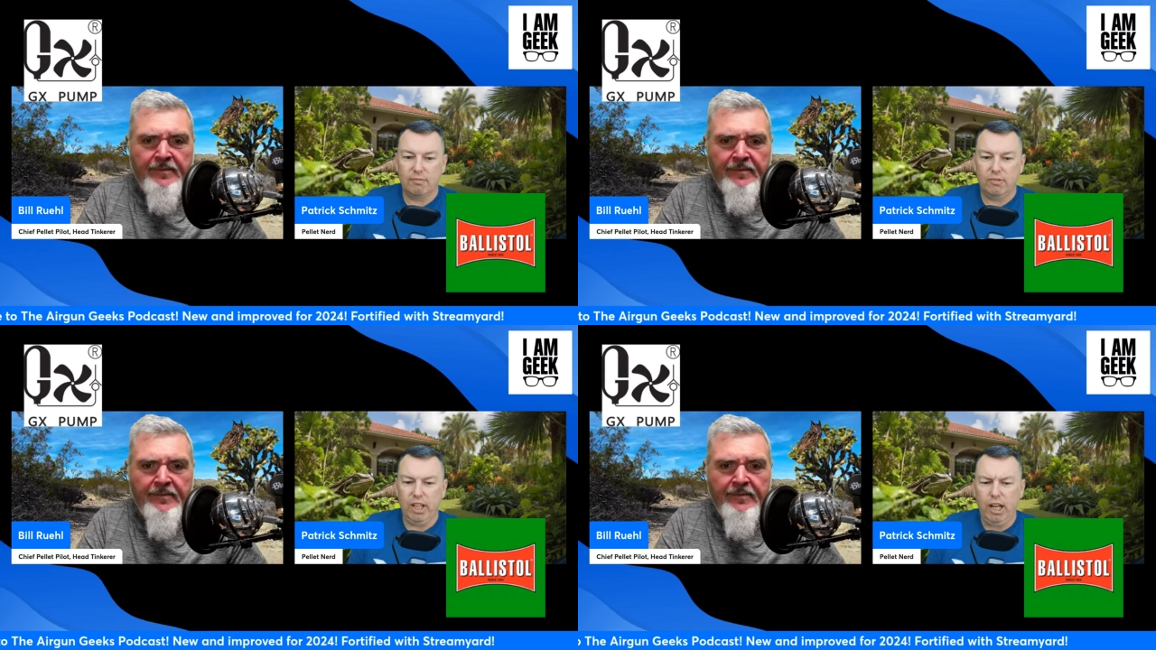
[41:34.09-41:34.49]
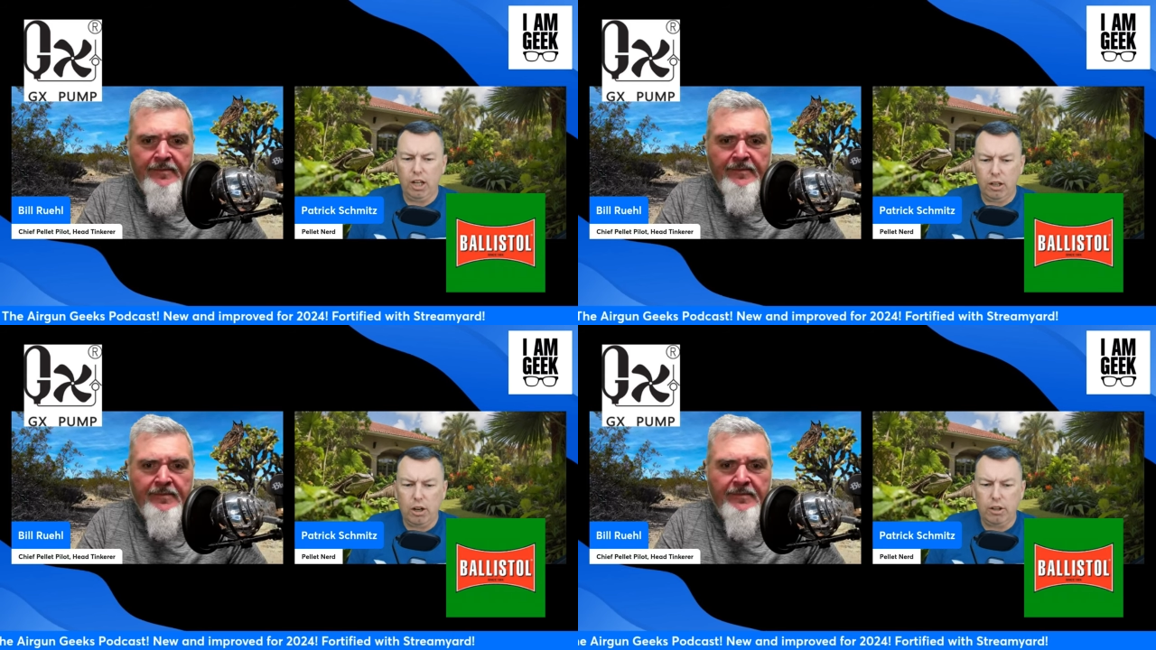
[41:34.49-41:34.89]
Speaker 1: They
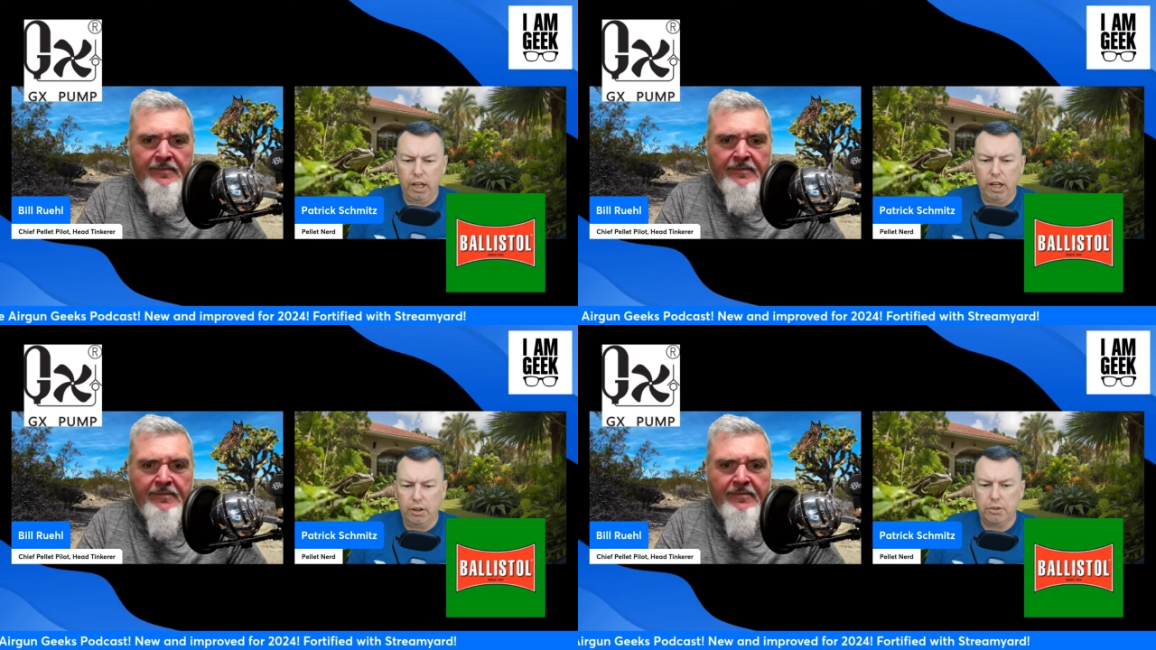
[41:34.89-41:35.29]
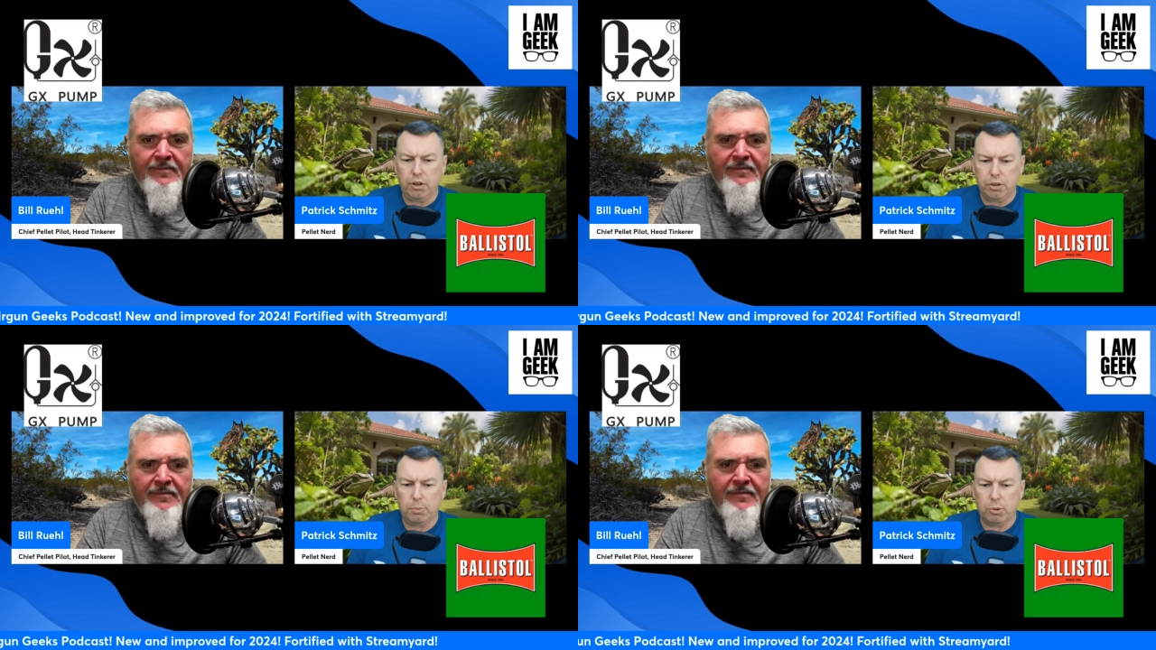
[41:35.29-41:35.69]
need they need to
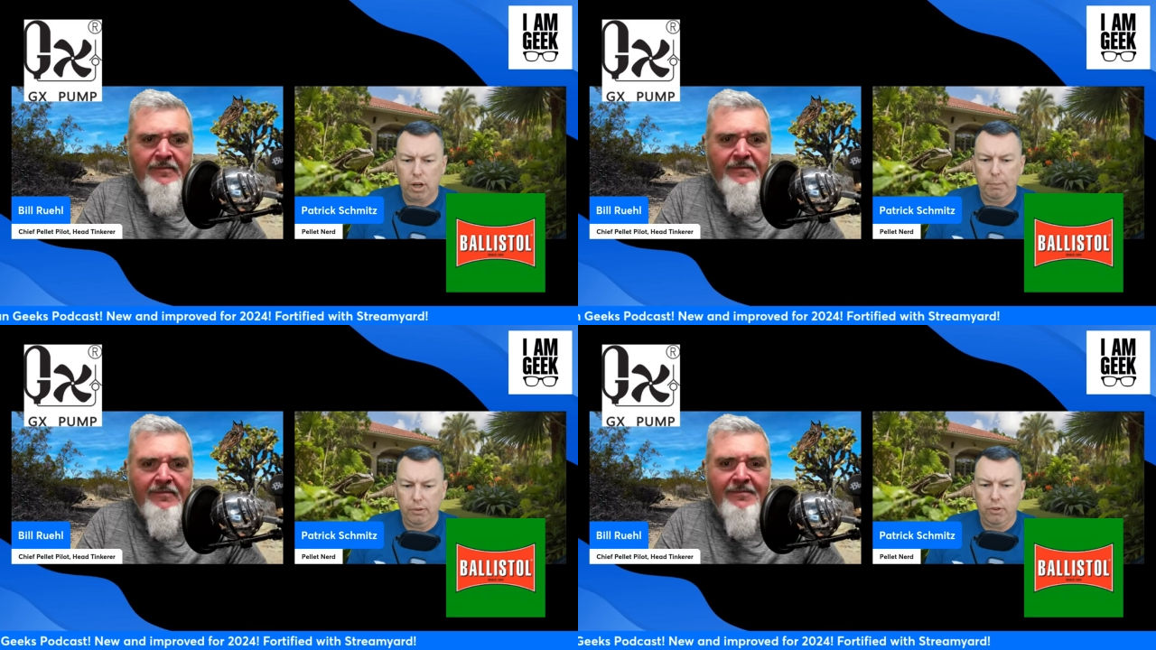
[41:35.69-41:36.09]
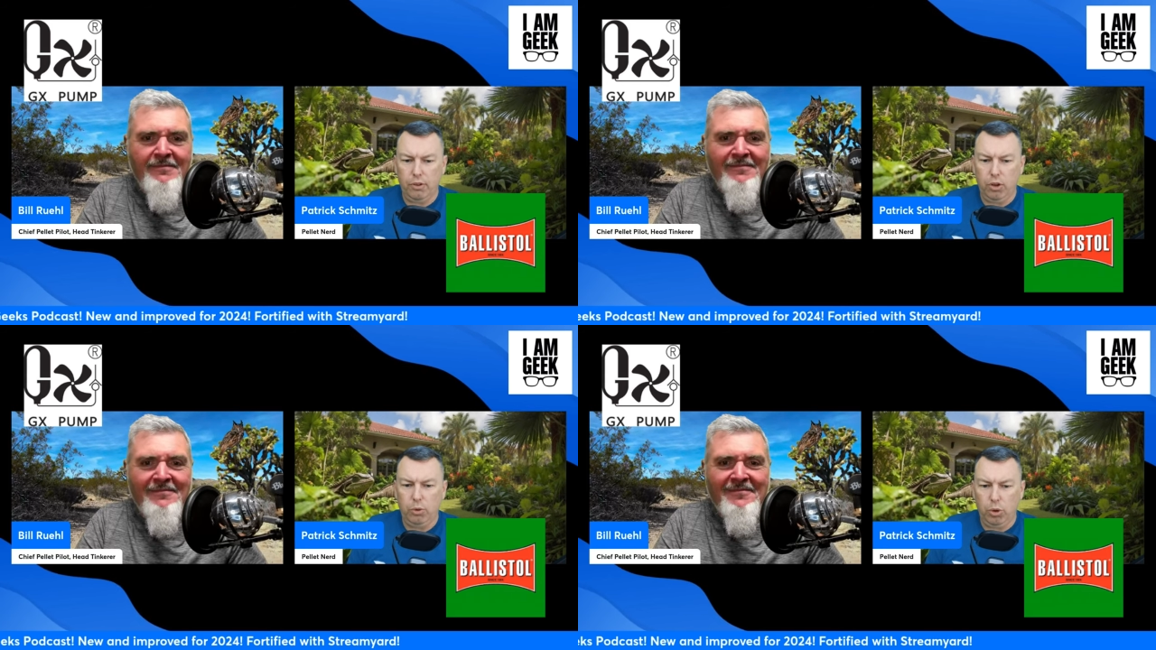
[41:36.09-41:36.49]
start subscribing to
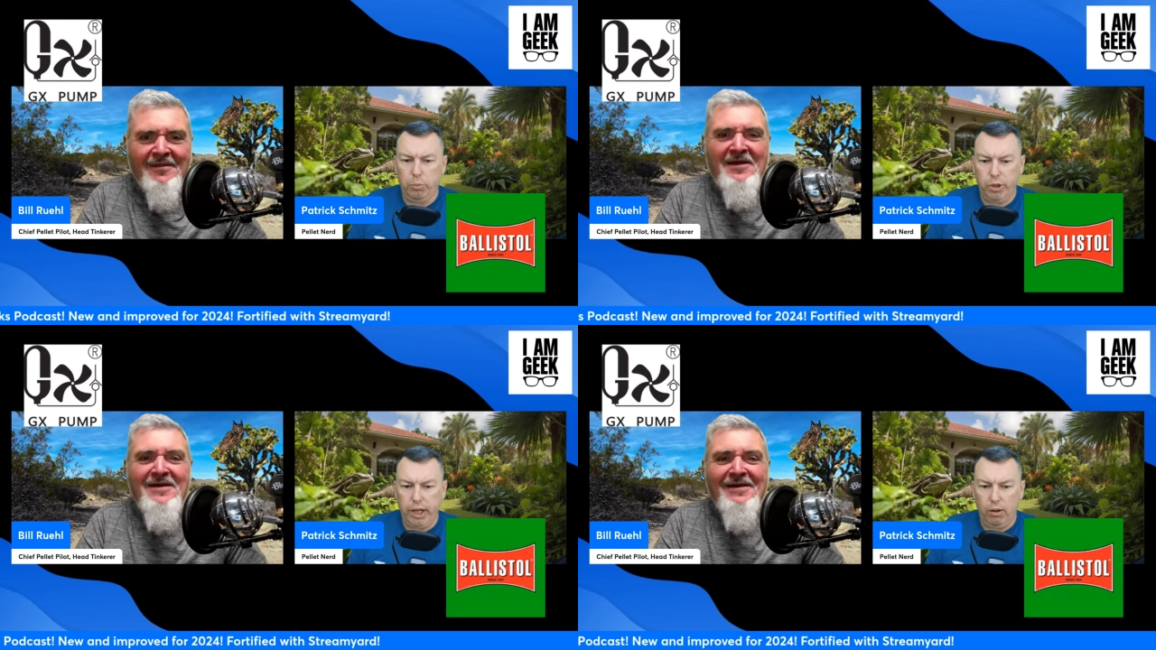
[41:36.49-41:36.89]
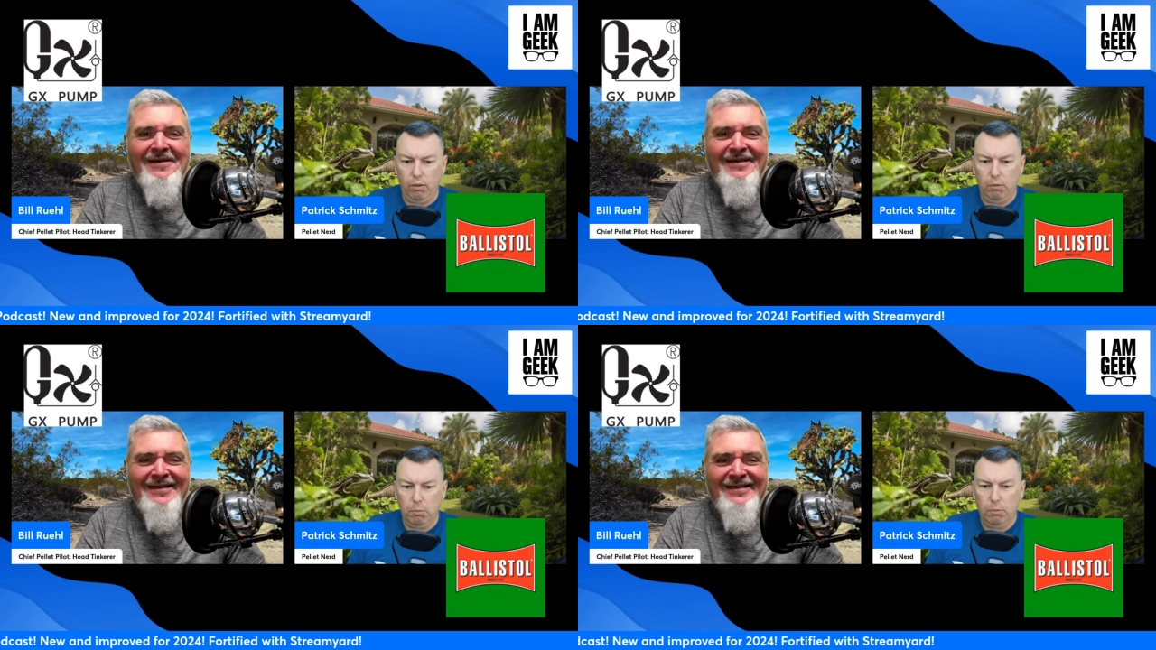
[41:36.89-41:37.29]
the YouTube
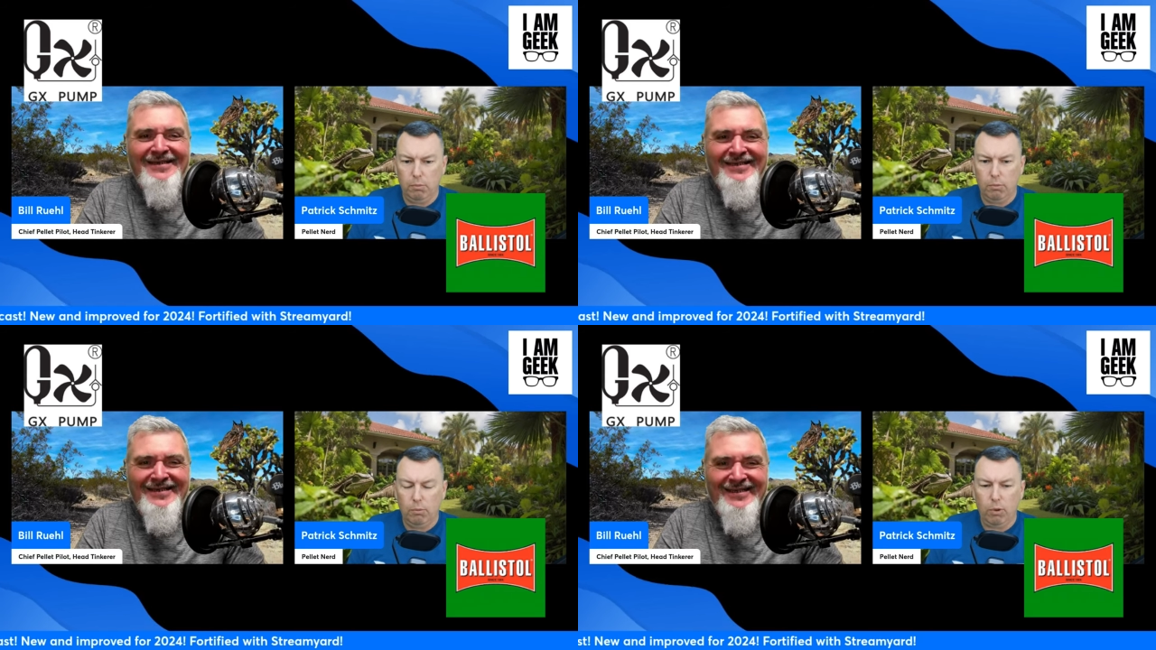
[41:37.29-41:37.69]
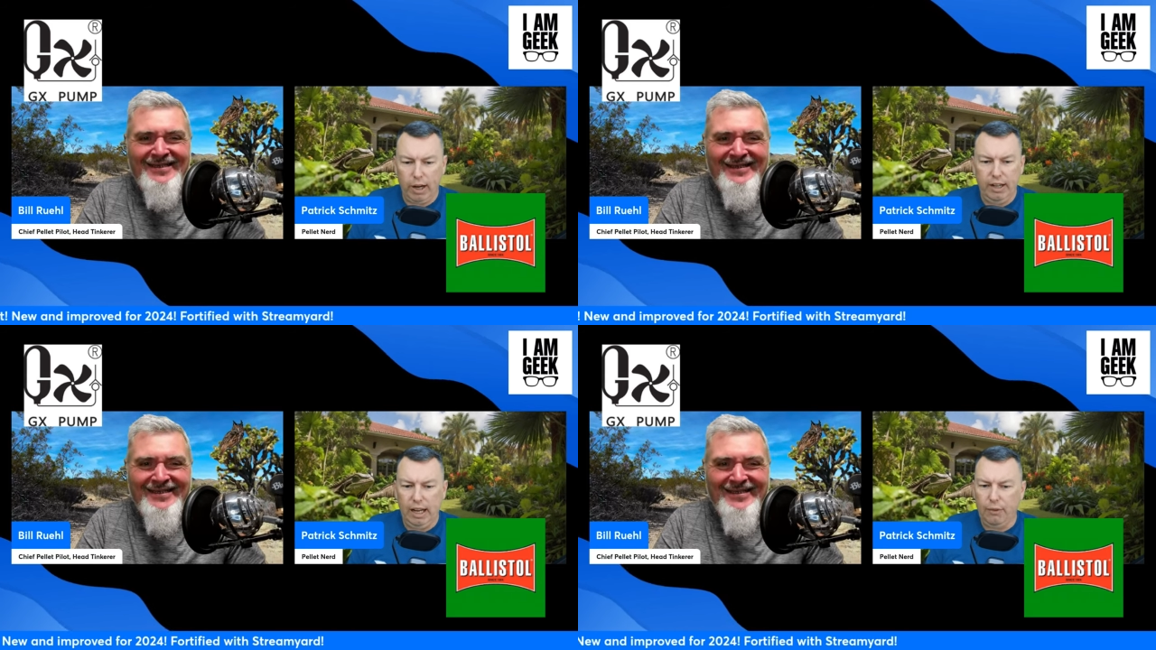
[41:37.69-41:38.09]
channel
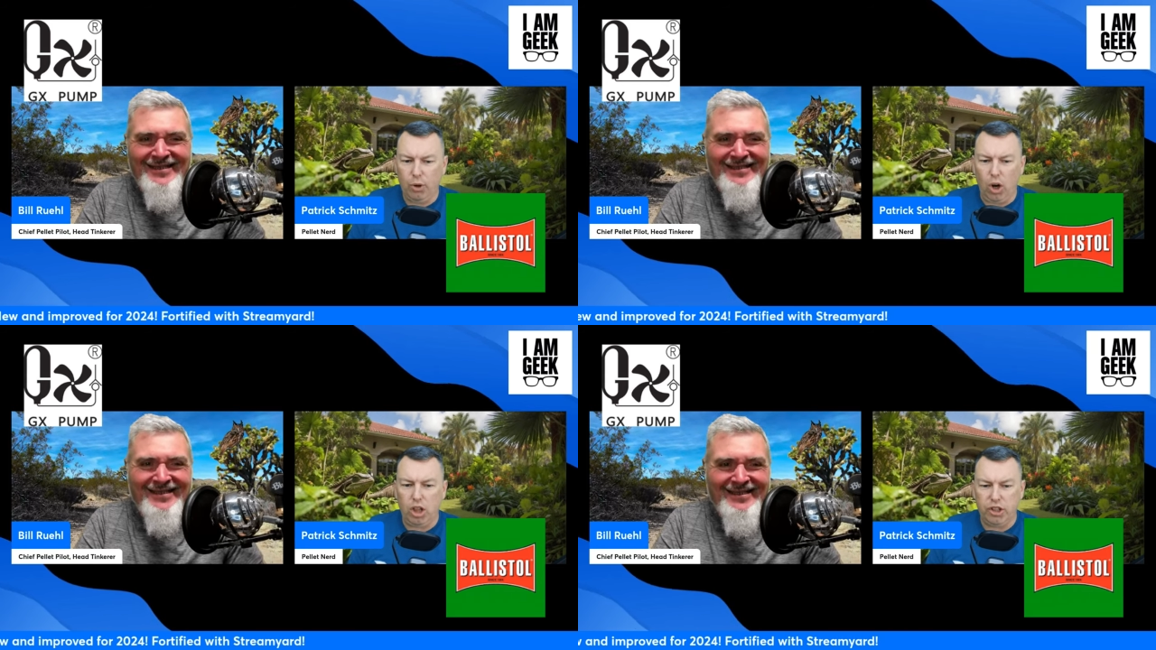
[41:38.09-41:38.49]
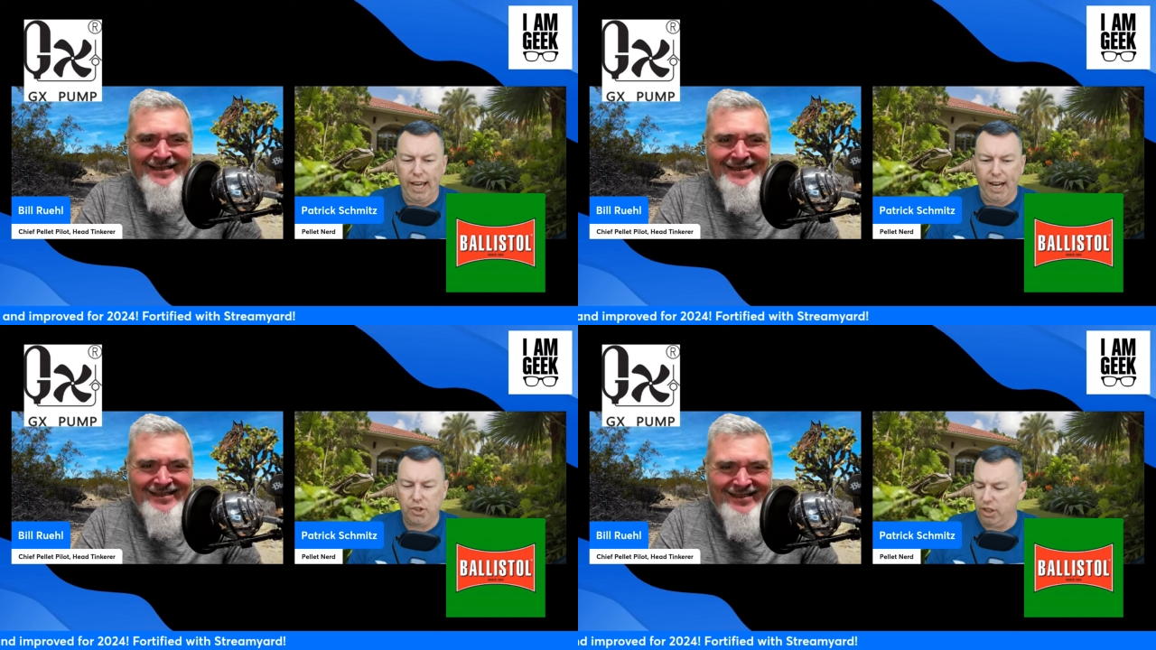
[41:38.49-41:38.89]
right now. Call to
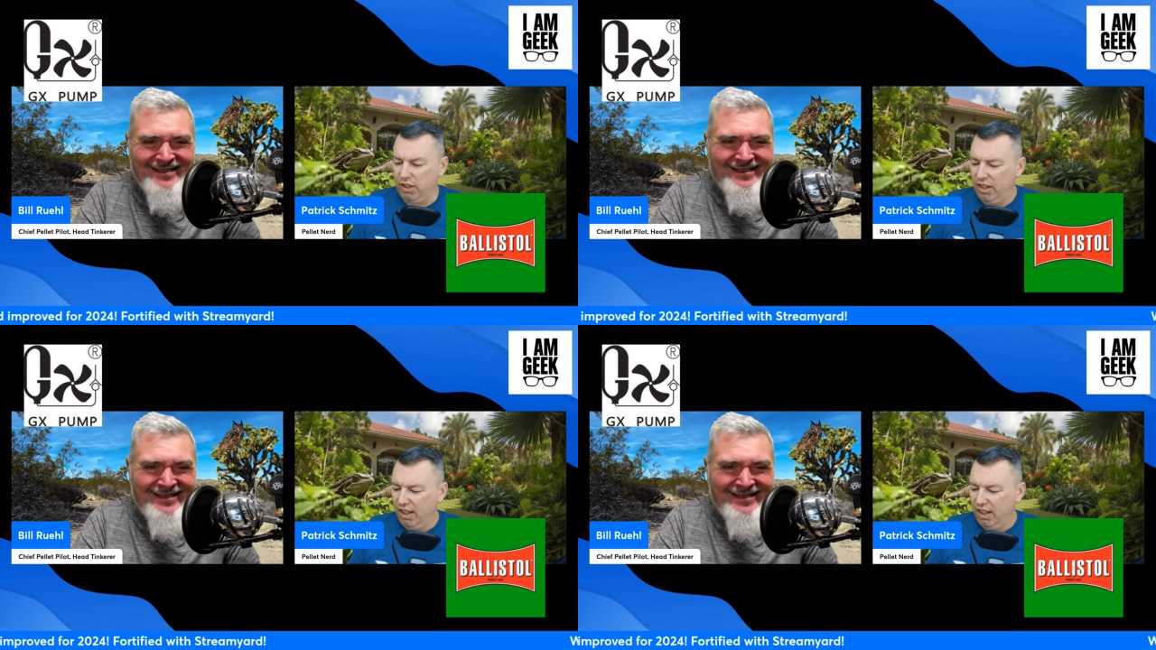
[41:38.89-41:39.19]
action.